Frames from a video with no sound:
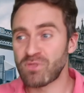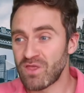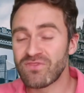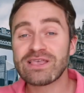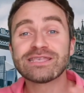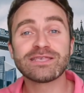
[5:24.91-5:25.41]

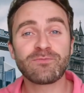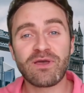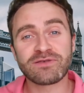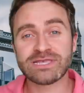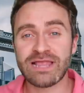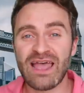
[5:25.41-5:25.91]
This is a
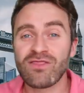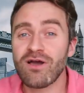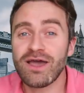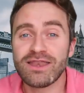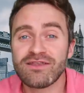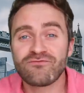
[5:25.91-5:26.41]
bit of slang that
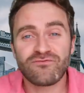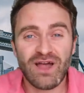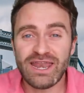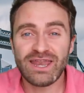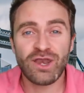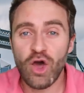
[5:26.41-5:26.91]
I
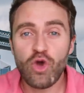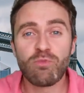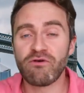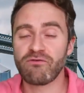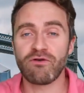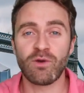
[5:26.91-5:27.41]
didn't know
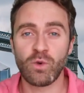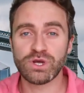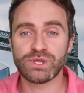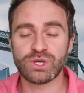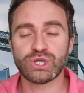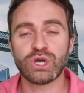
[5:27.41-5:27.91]
before I
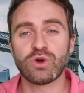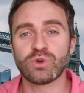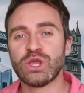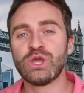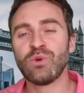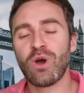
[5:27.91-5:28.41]
watched the show.
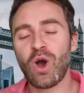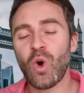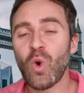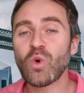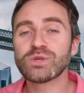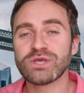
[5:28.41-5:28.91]
You are
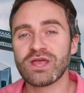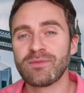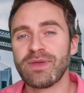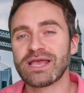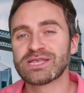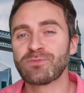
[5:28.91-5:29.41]
also going to
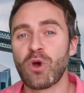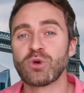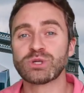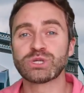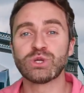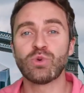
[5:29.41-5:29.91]
be
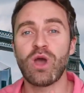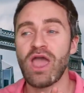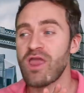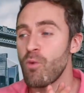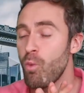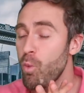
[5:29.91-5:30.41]
exposed to
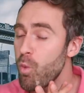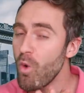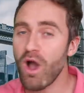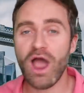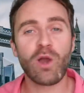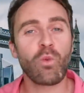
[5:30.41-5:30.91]
a
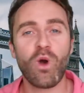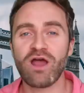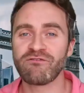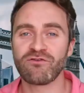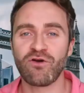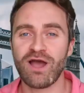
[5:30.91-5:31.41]

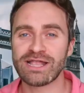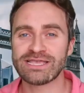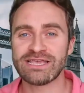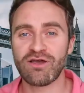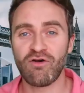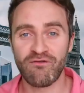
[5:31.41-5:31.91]
wide
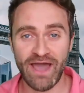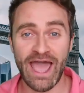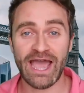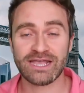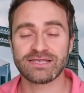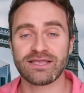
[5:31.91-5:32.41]
variety of
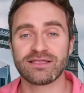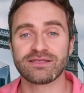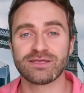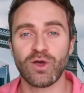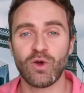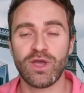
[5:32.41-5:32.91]

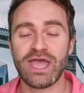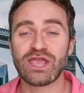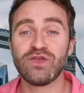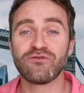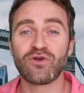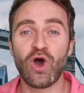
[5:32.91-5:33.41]
accents, okay?
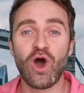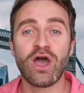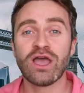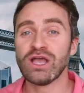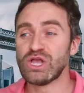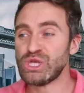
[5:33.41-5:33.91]
You've got
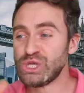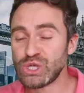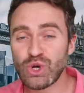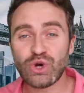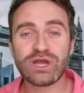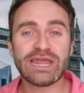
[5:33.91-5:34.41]

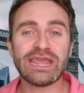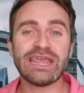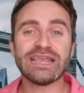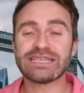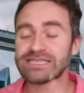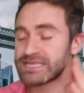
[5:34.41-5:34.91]

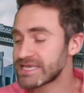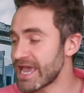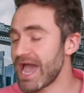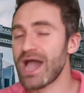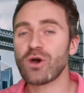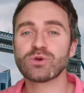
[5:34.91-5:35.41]
Geordie,
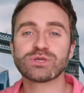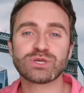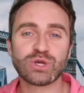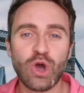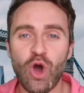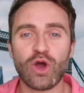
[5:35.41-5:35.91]
Scouse,
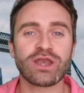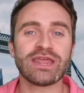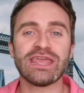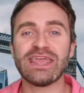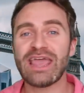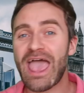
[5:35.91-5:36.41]

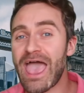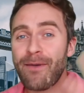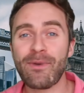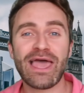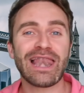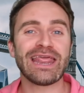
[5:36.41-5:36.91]
Cockney,
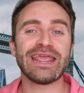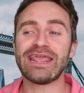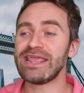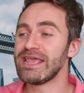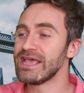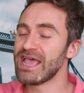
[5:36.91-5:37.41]

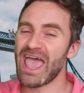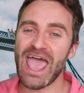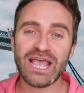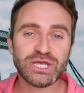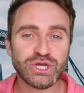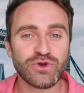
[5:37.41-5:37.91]
MLE,
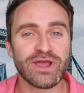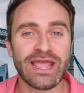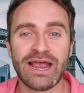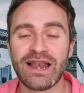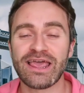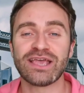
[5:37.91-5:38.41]
Estuary
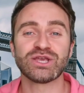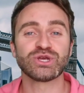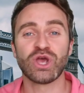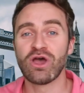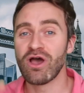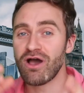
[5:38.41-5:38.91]

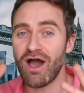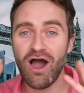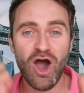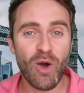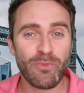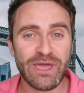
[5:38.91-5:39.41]
English,
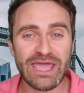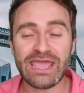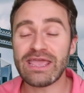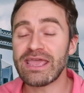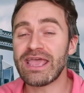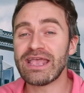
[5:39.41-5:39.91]

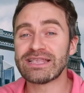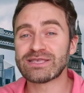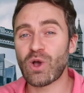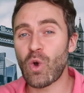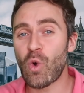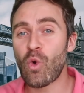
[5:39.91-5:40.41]
RP
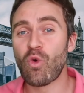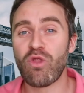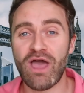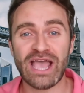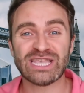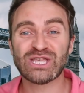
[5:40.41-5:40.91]
is all
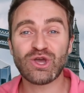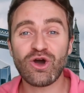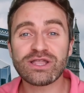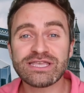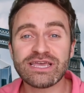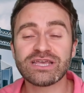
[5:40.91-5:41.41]
there,
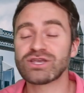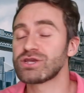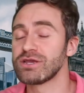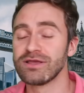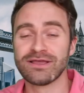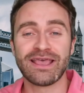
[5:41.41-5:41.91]

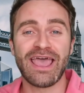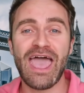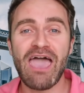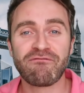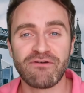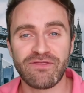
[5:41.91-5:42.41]
Scottish,
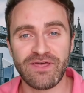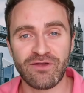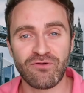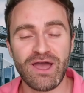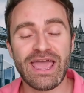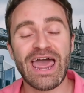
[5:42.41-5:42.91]
everything,
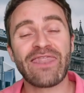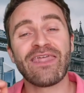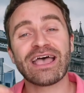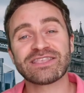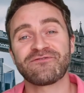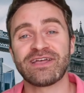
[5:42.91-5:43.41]
right? And
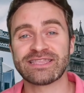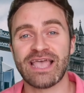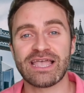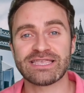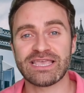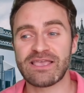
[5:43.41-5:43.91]
that's
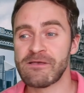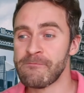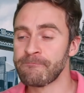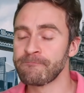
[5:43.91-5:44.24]
fantastic.